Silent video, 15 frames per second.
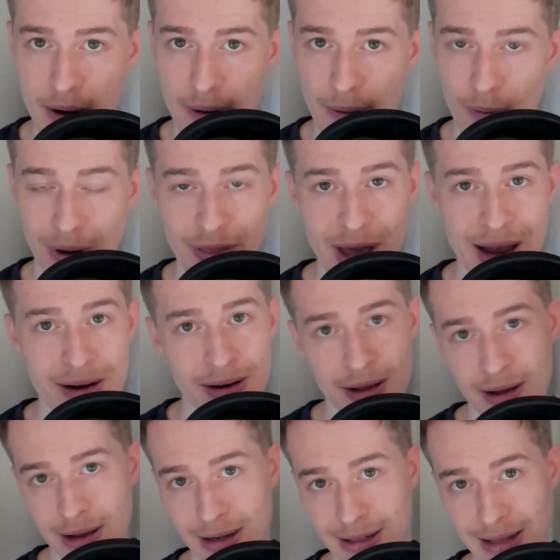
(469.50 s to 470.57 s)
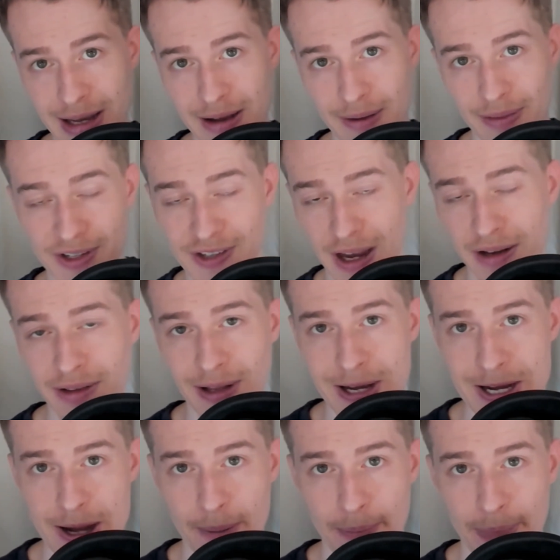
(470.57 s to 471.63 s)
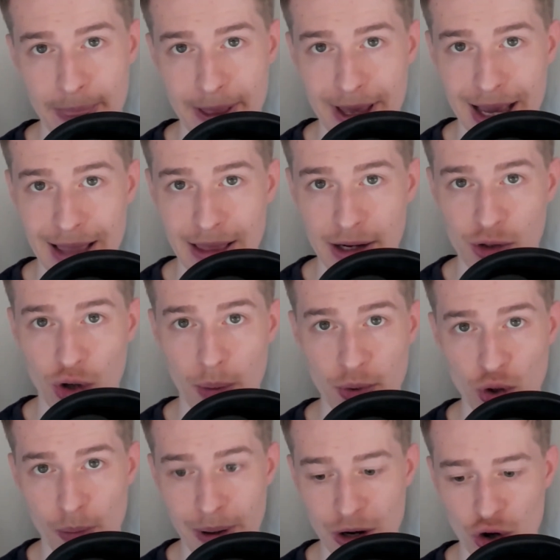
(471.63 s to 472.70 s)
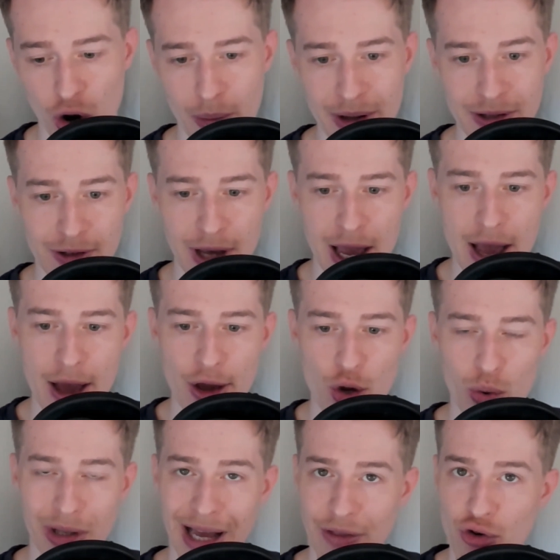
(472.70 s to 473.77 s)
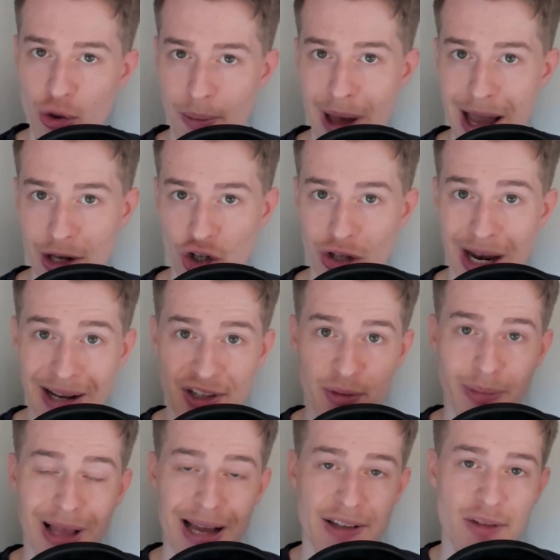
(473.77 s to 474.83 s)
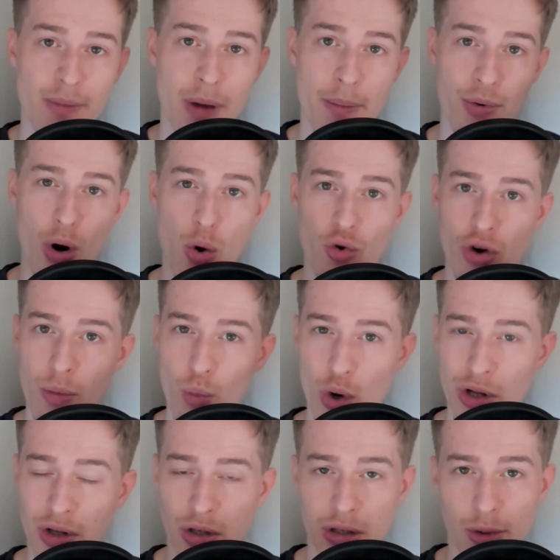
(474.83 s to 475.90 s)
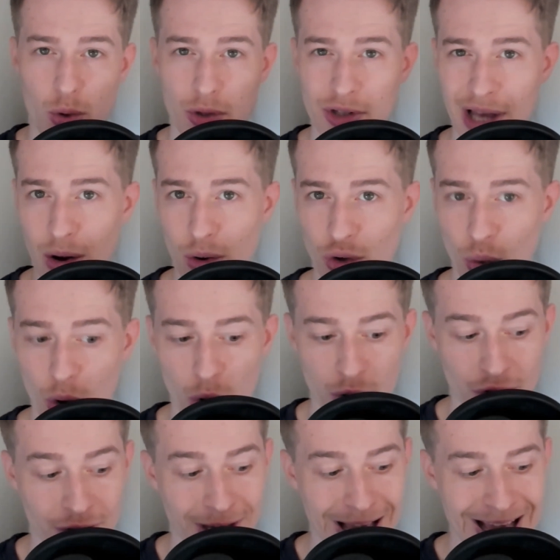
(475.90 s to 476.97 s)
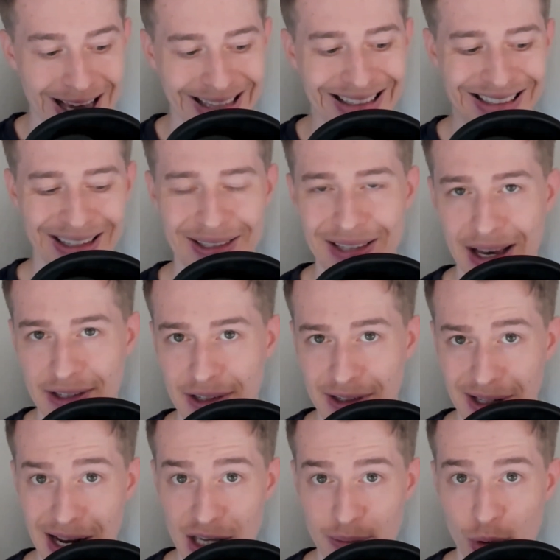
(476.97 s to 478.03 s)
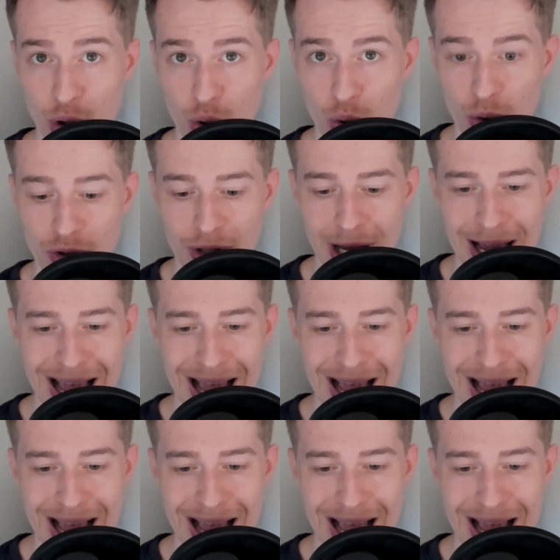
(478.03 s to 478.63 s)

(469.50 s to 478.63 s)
Right then, click the second link in the description or pinned comments. You will get to a page that explains my program, what it includes, how it works, the successes it has produced.